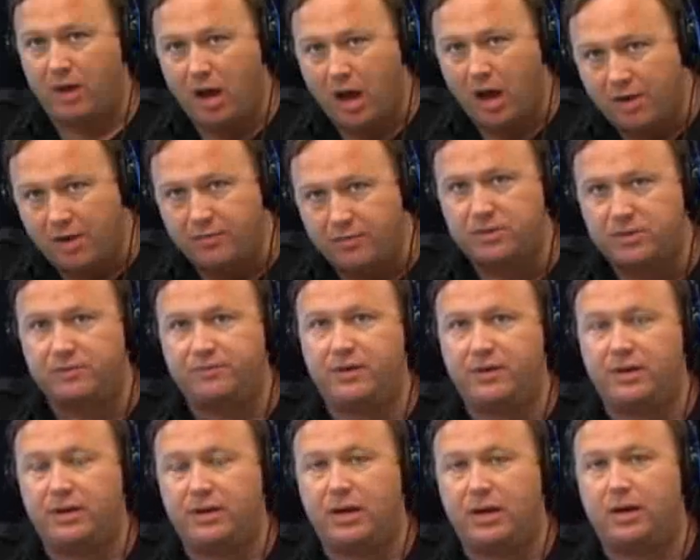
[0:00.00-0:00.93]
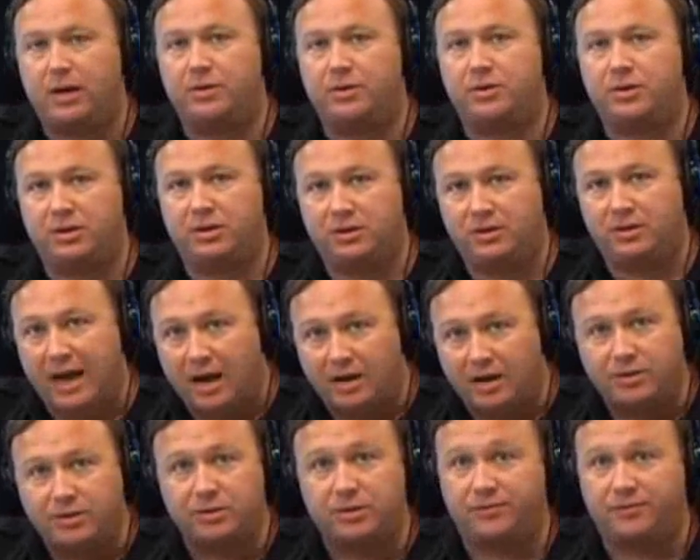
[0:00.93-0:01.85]
hundreds of videos,
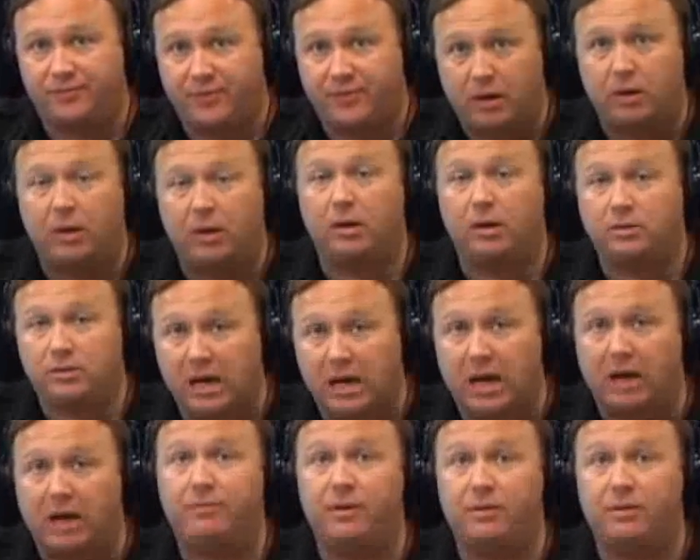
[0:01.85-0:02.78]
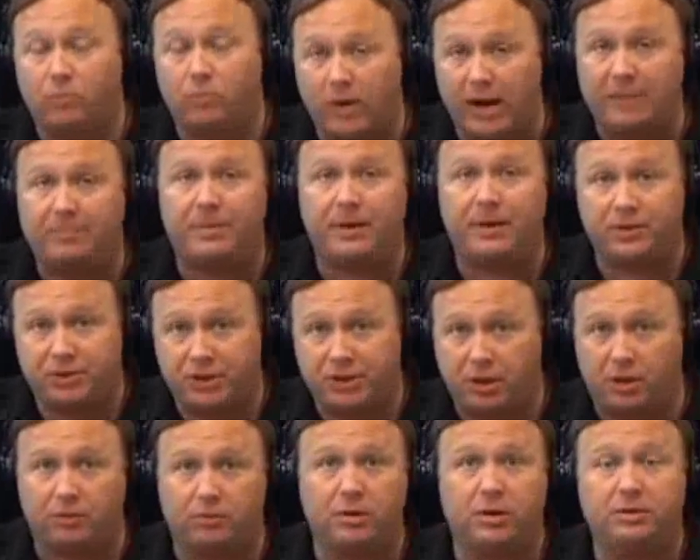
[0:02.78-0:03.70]
thousands of photos of them raping
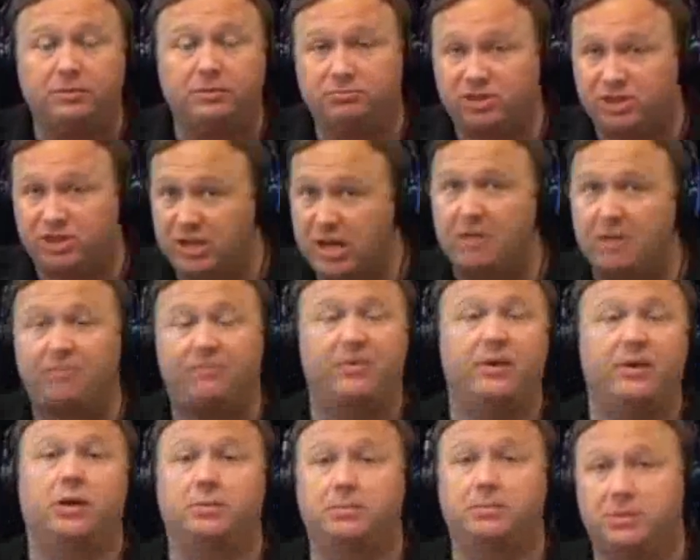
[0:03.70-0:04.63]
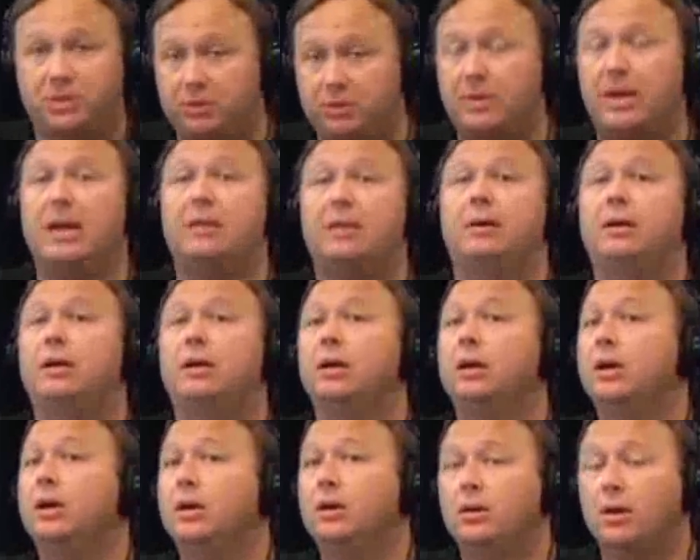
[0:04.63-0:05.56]
children, snuff films, you name it,
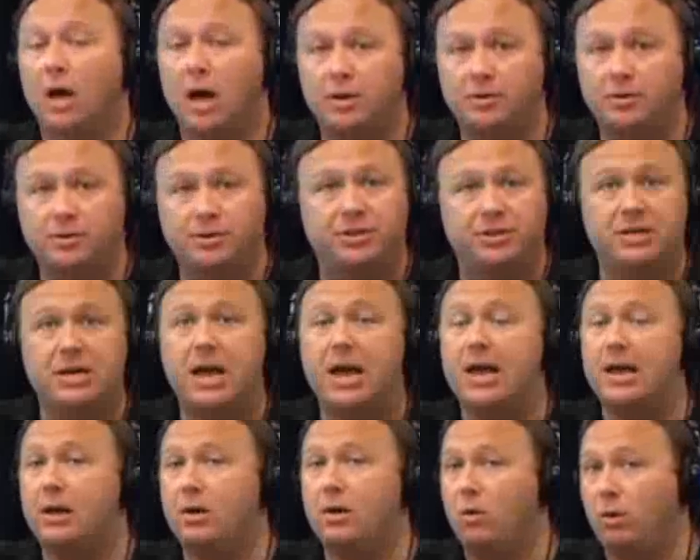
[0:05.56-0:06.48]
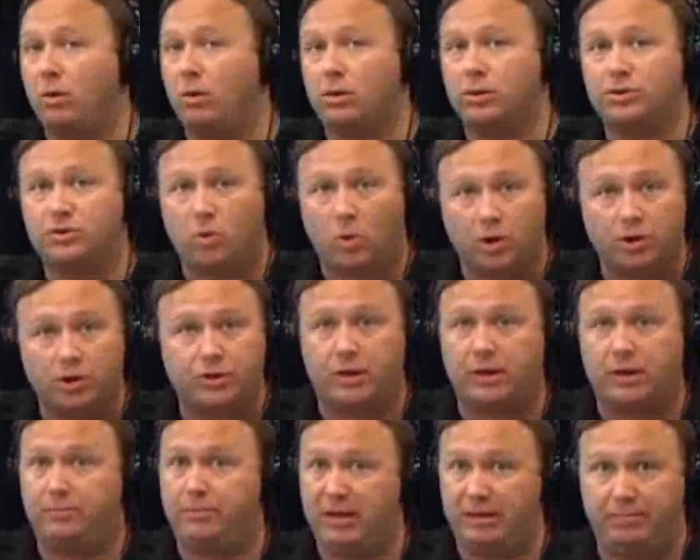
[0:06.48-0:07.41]
under CIA orders,
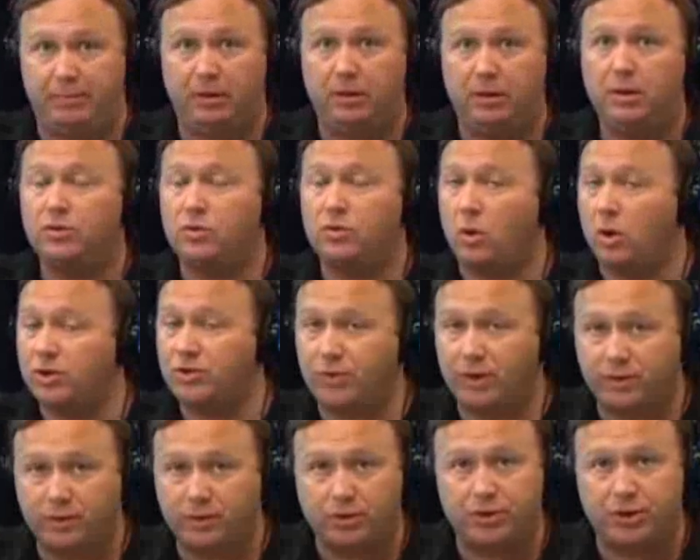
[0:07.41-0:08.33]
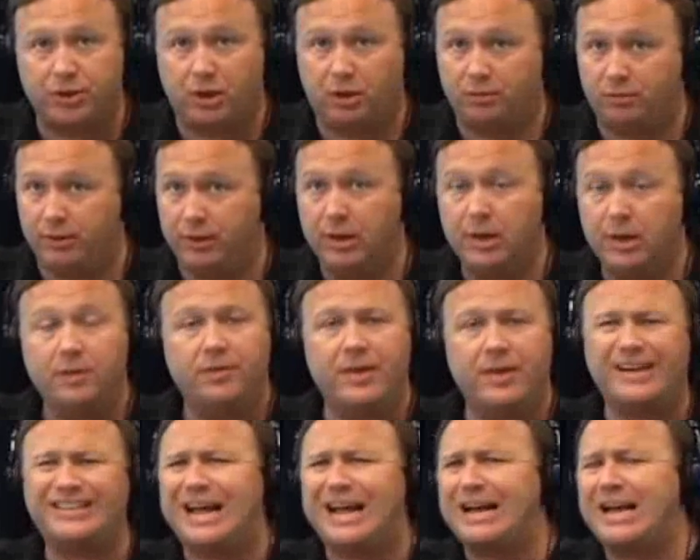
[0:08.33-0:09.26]
torturing people, torturing their children,
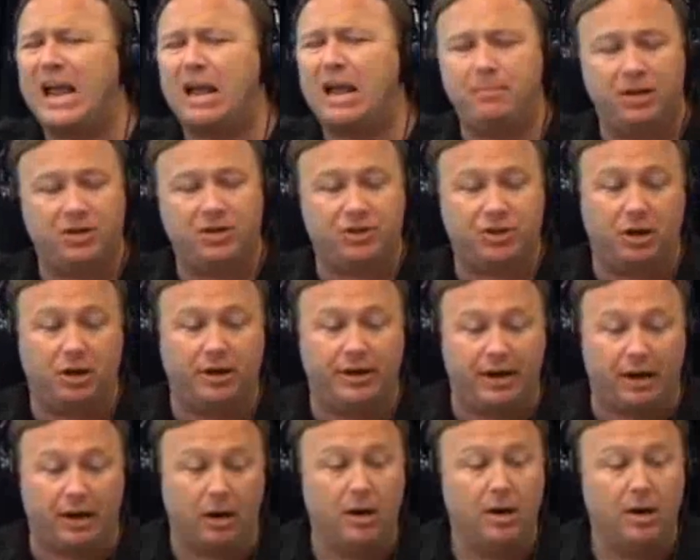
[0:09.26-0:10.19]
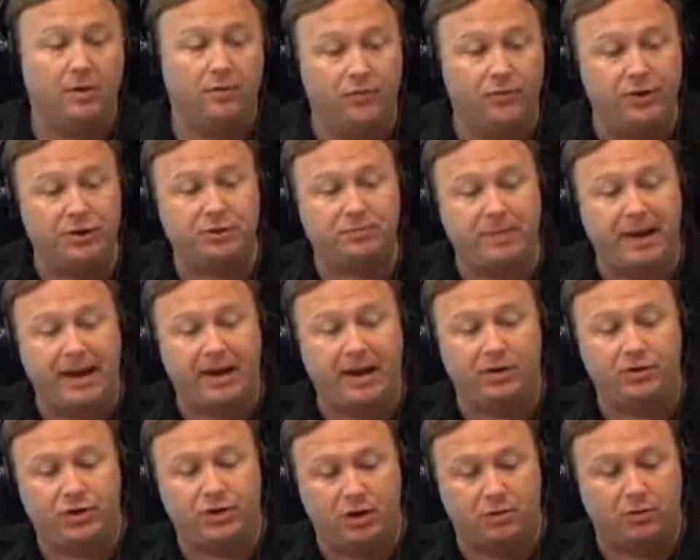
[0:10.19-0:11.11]
things I can't mention on air. This
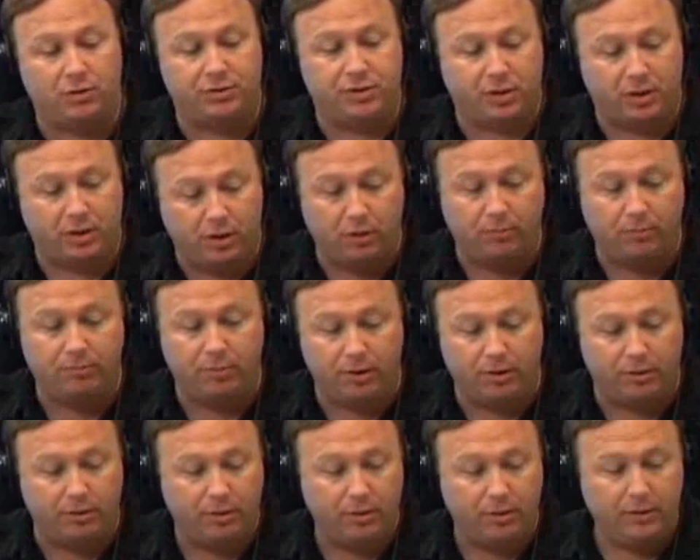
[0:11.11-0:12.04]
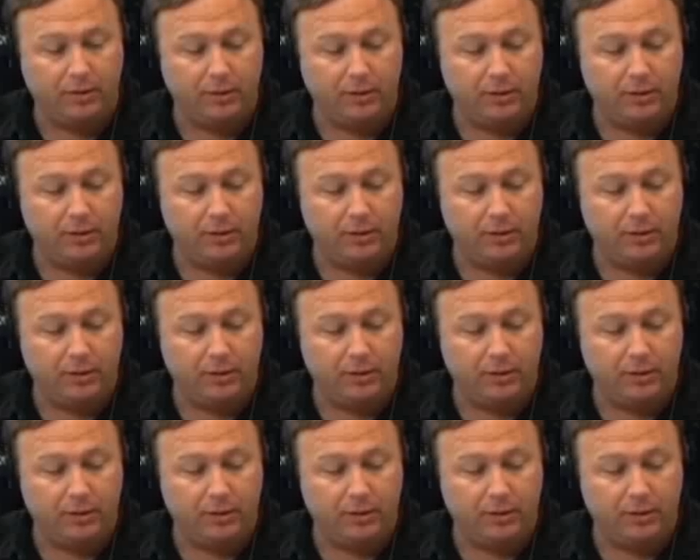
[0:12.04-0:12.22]
man, General Tagumba,